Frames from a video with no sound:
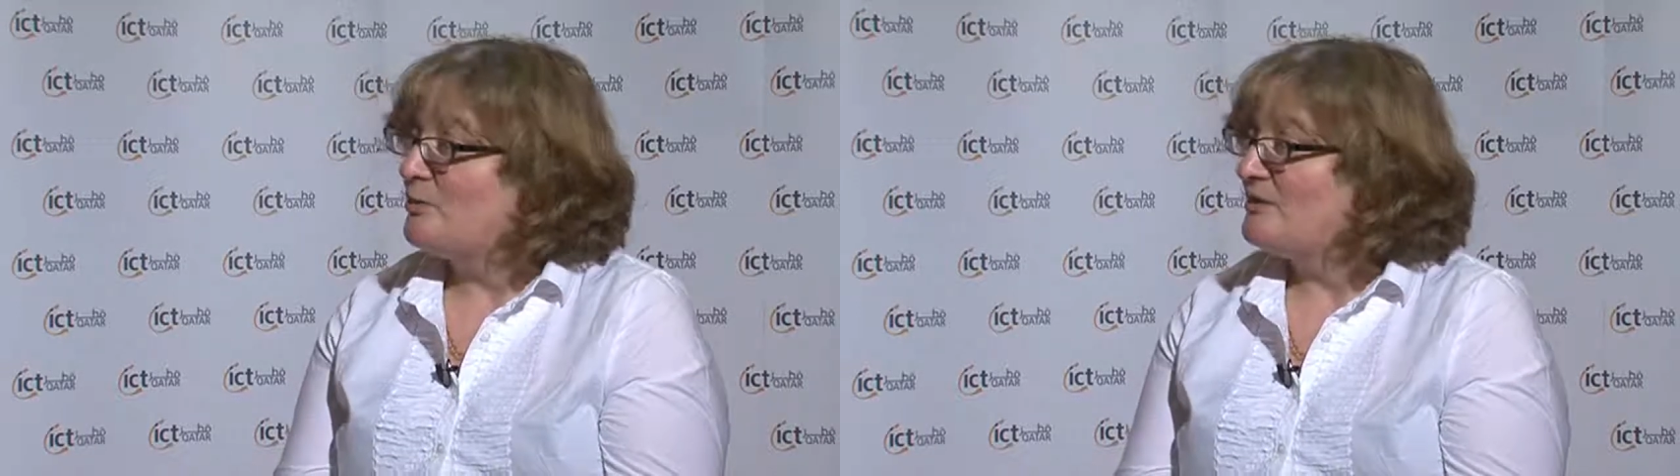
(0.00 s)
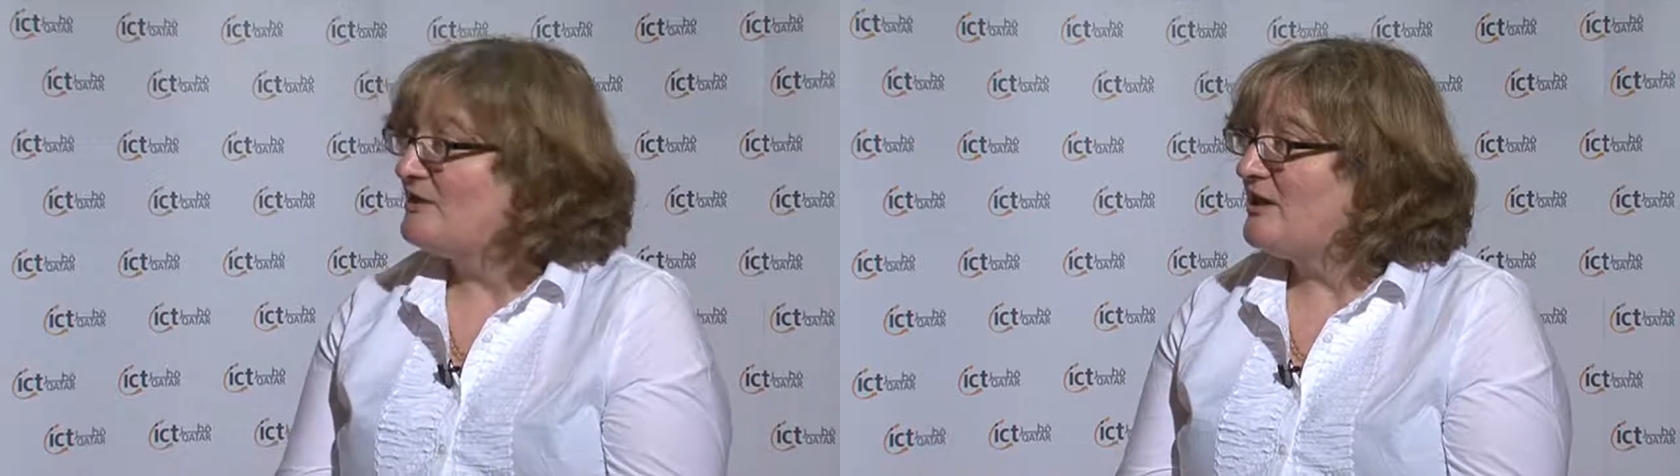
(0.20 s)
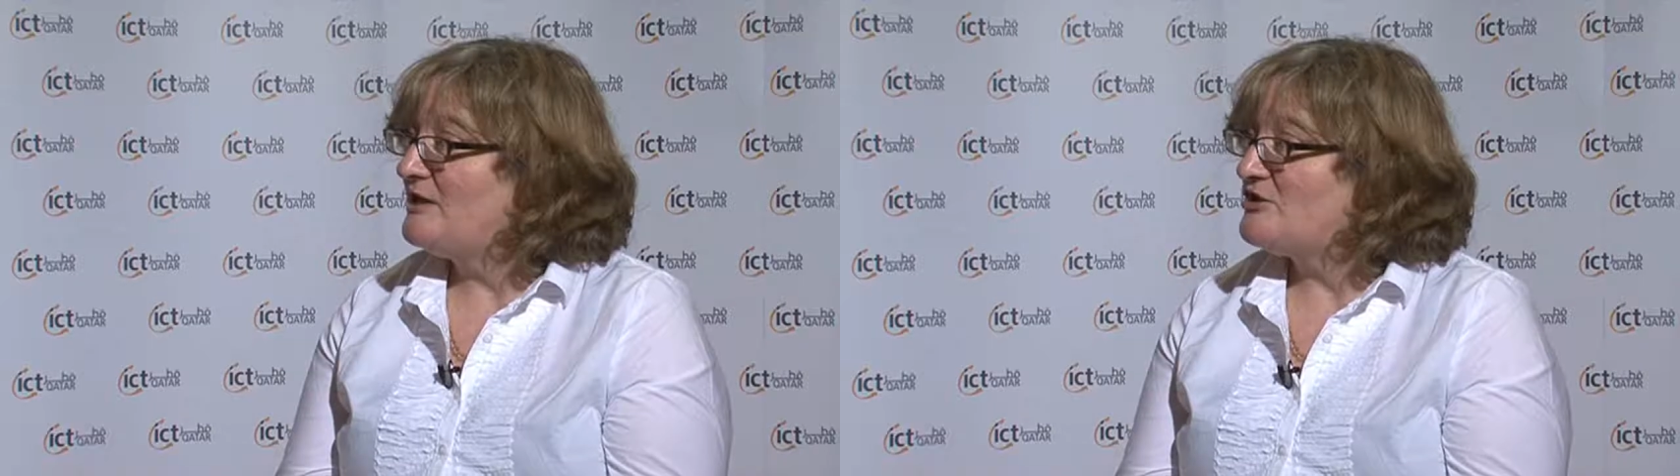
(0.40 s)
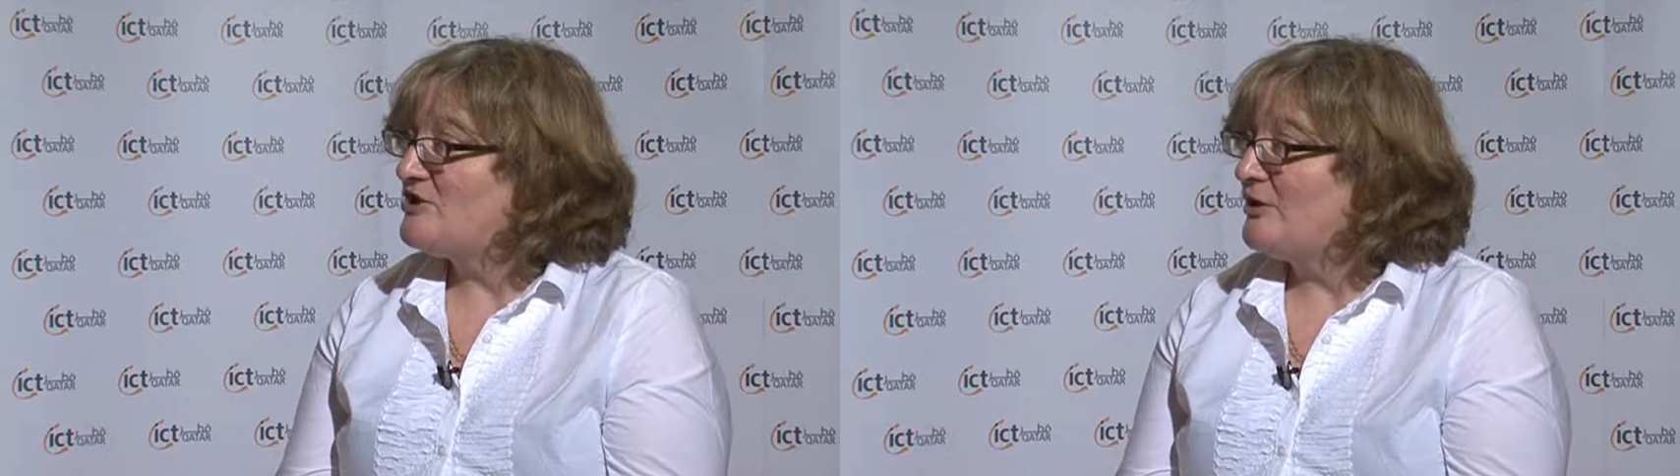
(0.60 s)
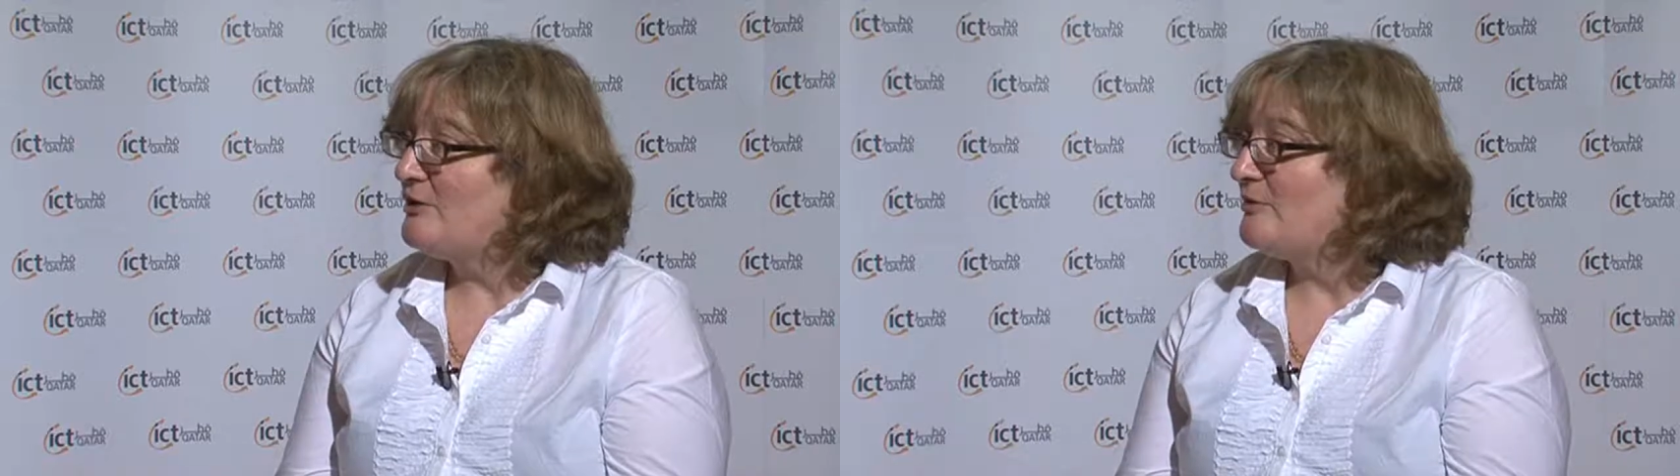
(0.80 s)
with the
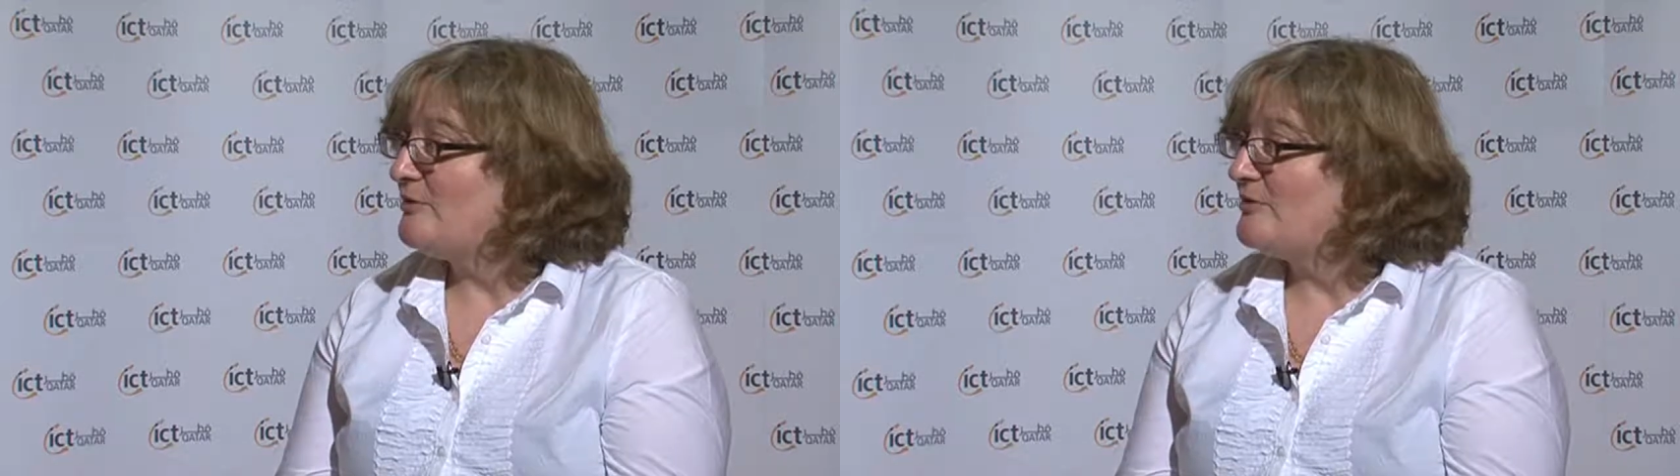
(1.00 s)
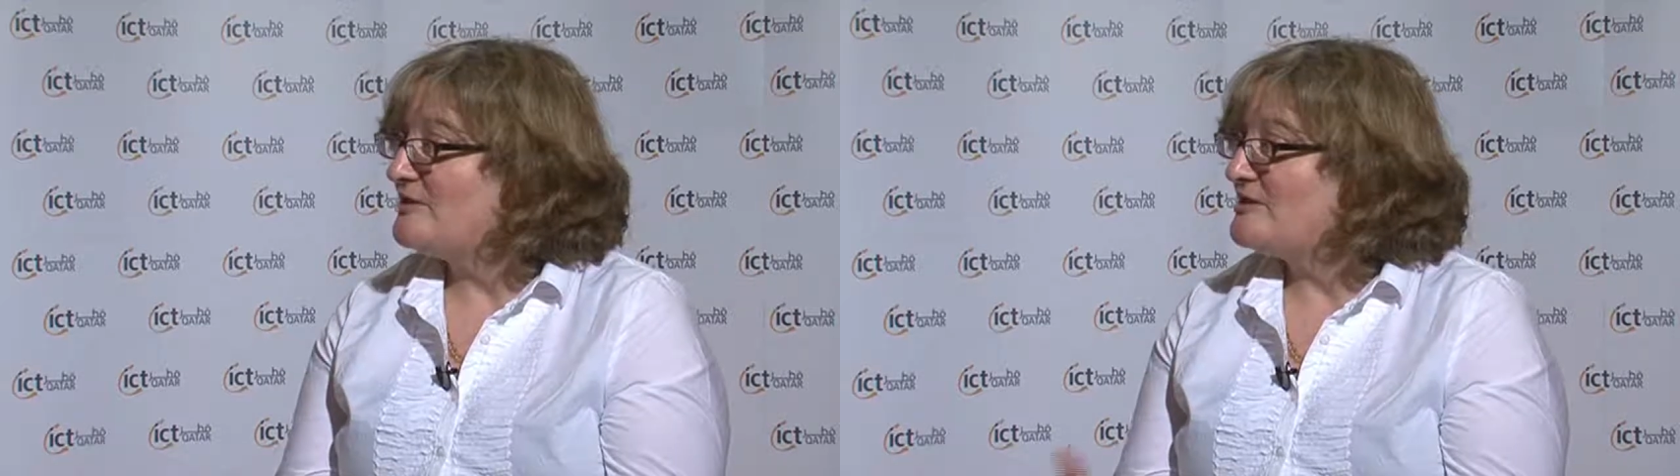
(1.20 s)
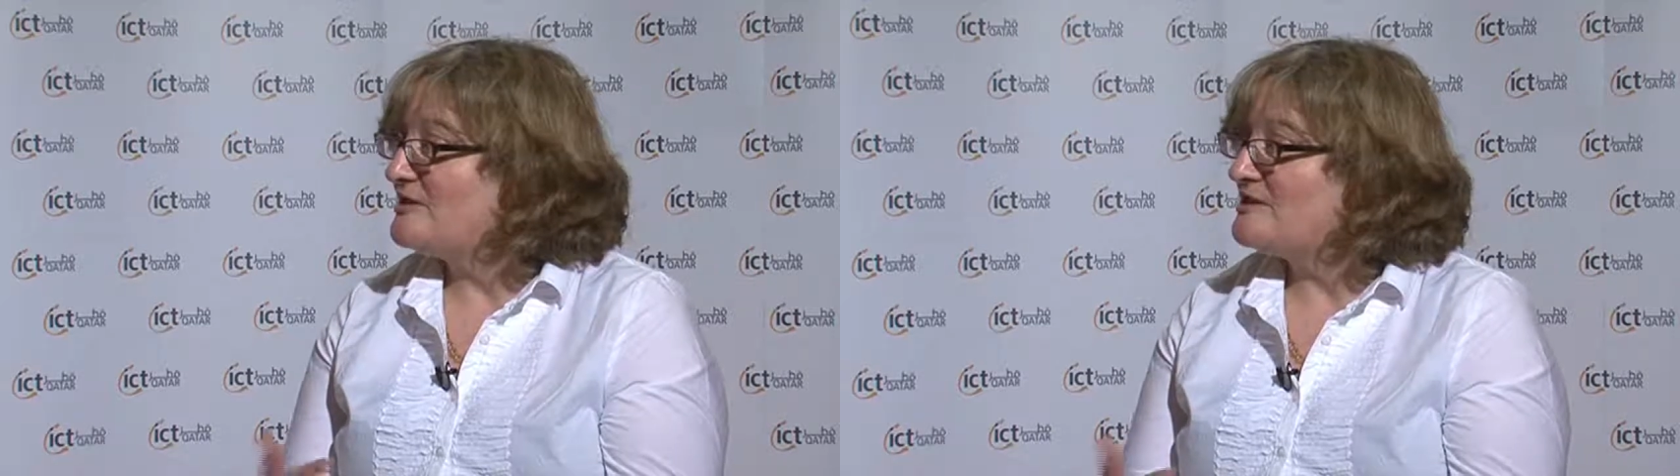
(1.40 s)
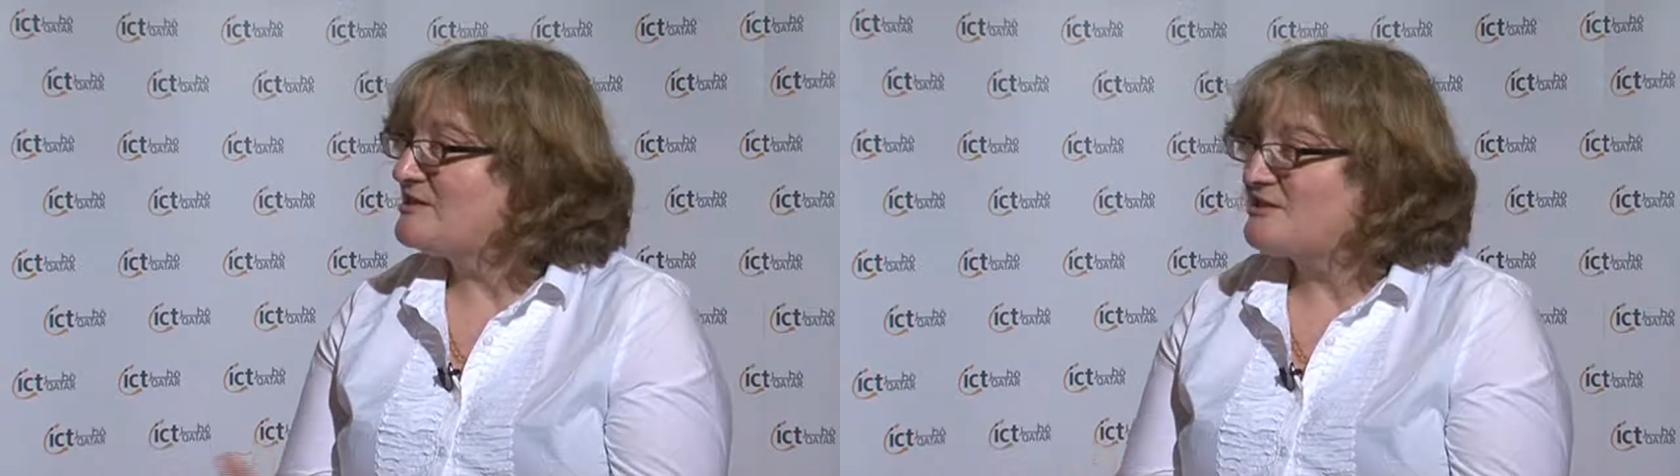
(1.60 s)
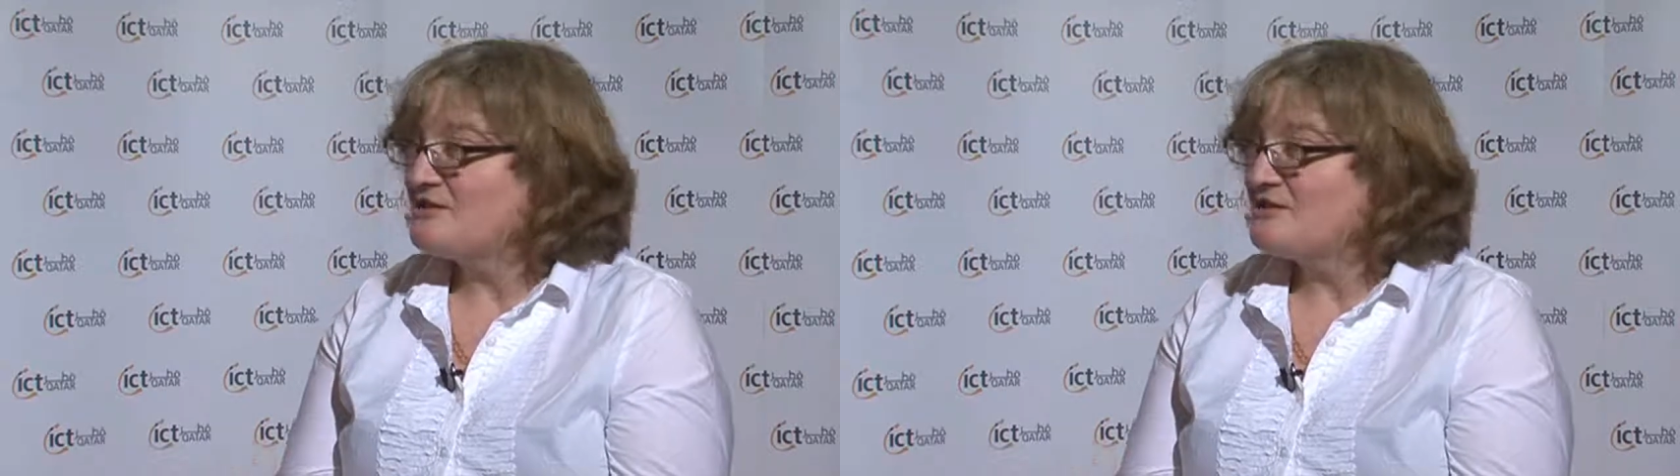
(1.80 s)
NGO communities,